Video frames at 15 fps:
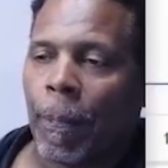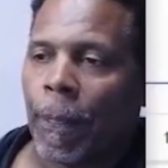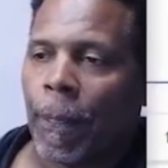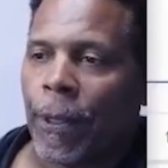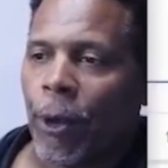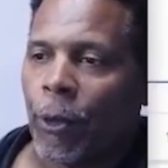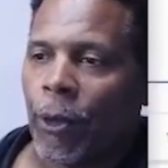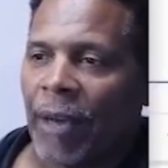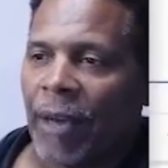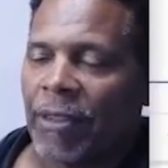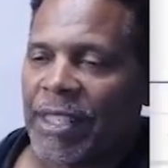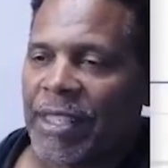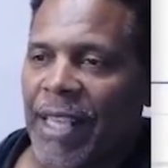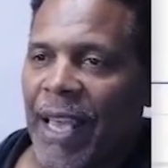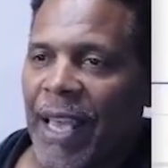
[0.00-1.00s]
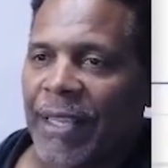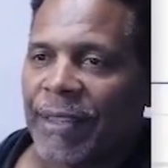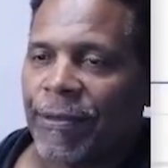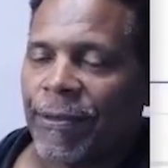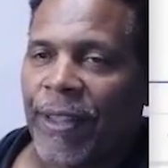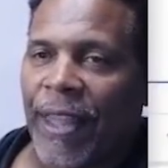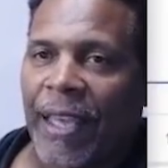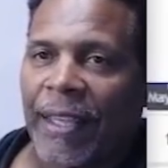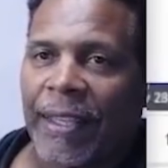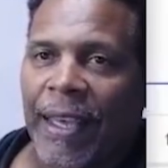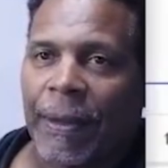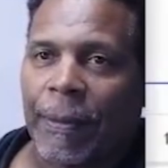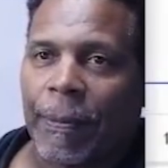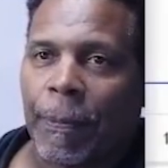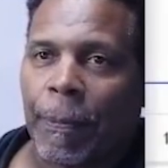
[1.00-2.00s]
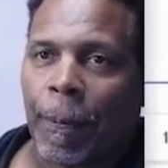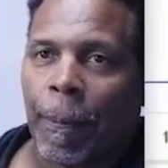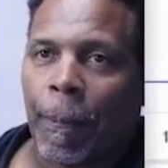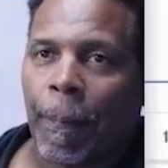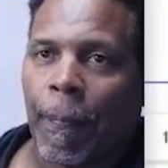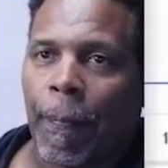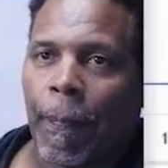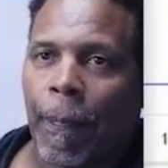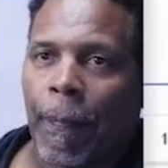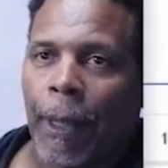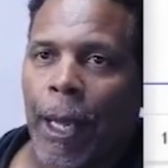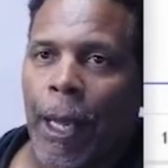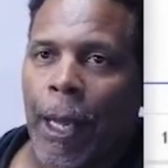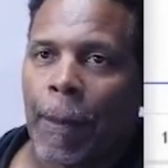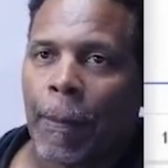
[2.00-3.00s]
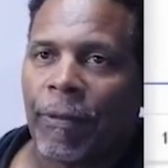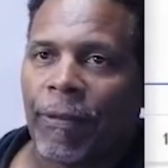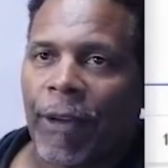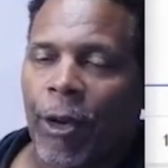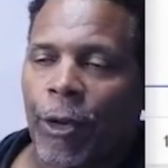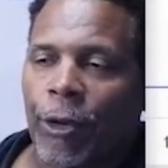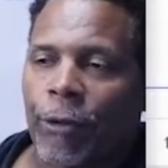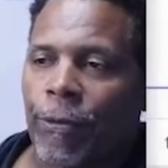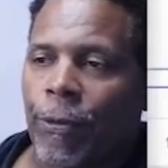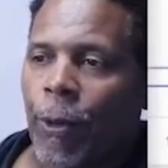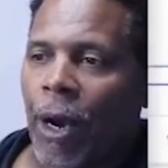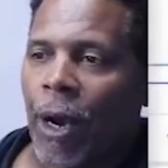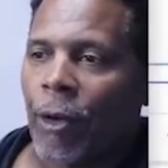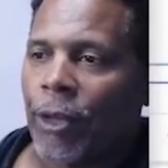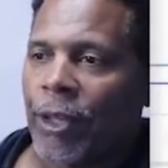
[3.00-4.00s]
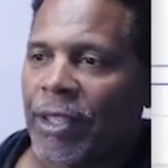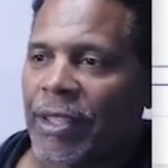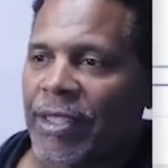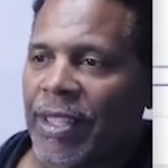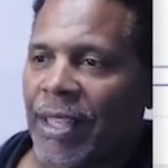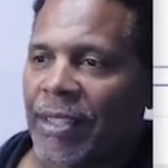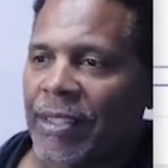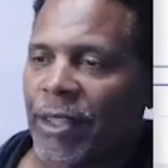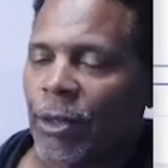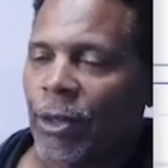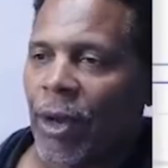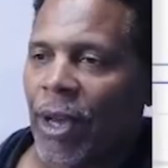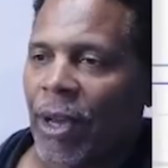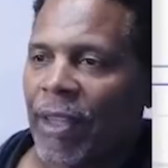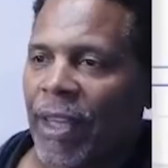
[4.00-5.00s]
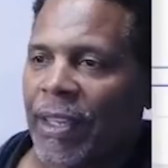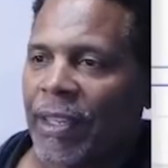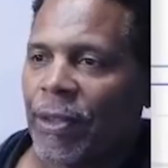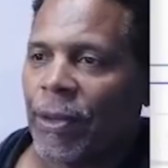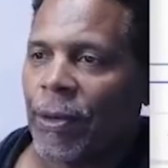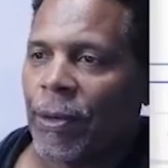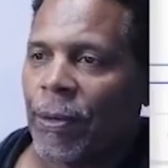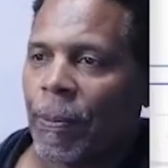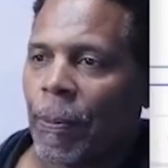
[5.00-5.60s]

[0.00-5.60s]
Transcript: Don't have a sign for that yet. If I go to 4 hour, you could see I still don't have that either.